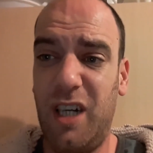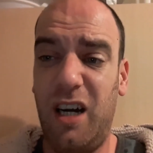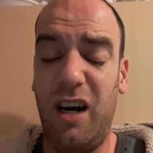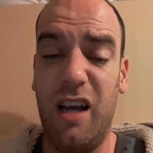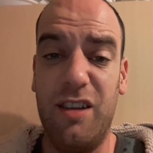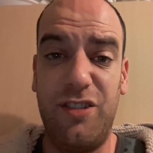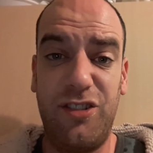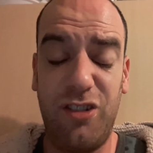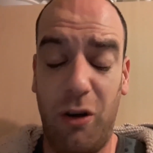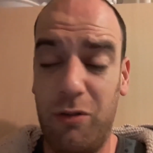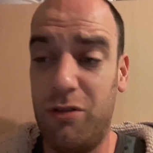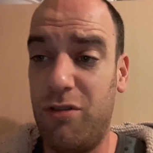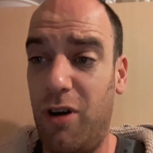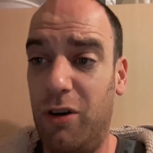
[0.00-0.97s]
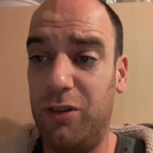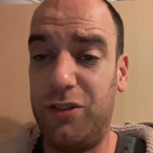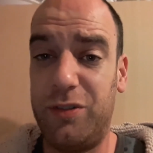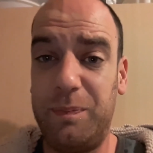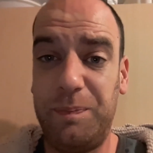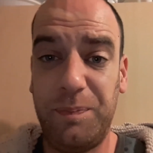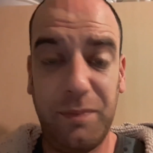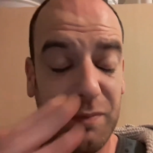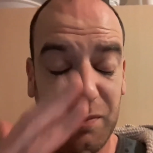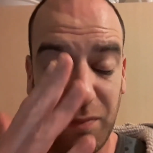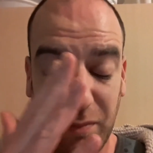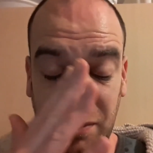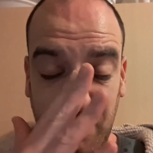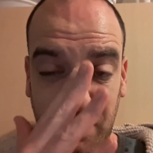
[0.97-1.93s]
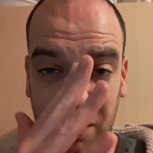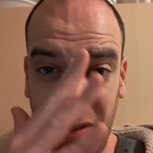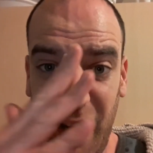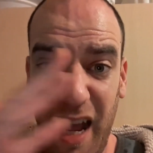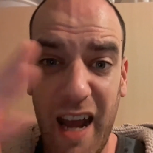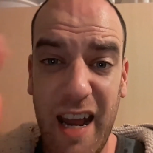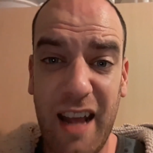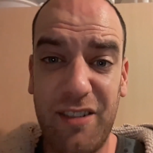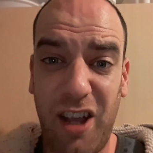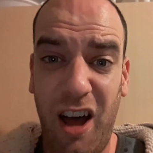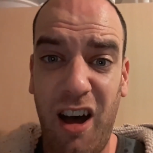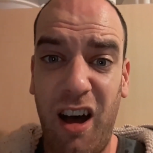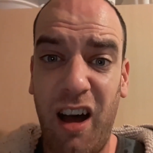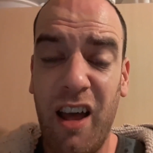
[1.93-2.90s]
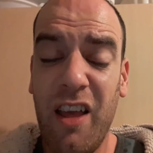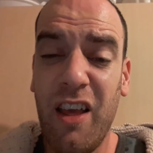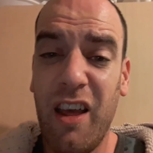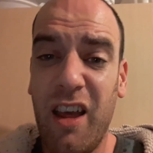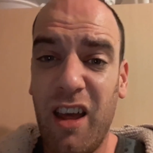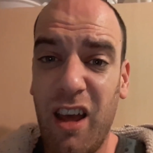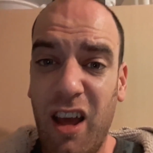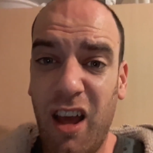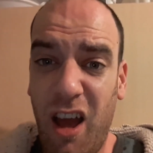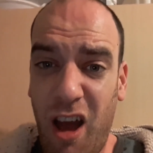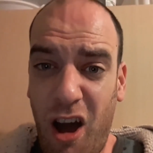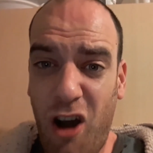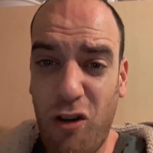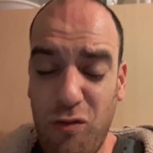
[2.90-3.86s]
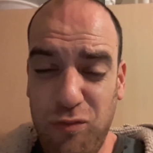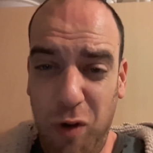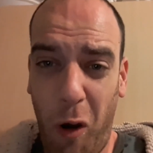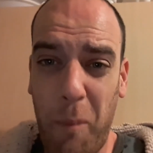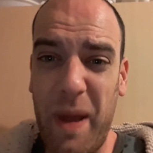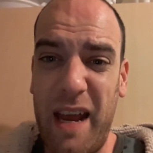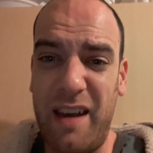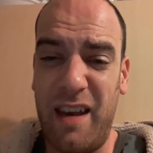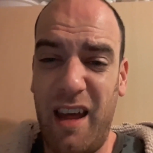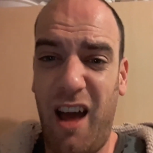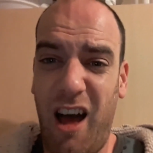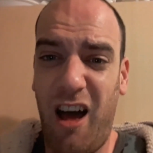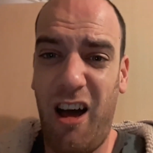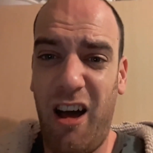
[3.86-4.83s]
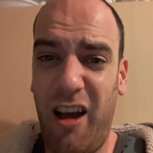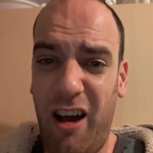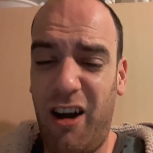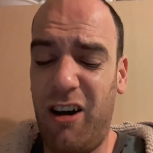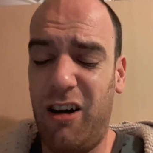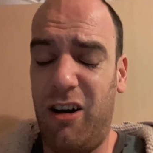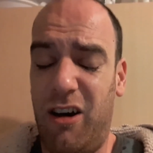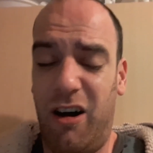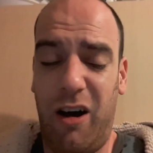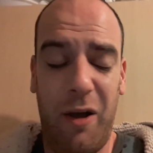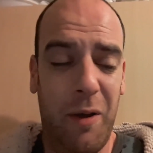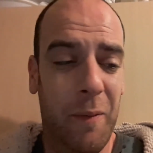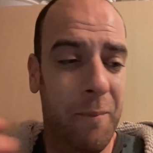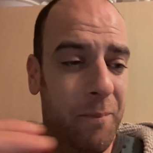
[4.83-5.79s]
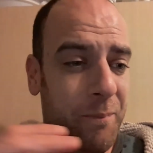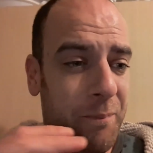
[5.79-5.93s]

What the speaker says: It's so gross. And it's her rubbing. Oh.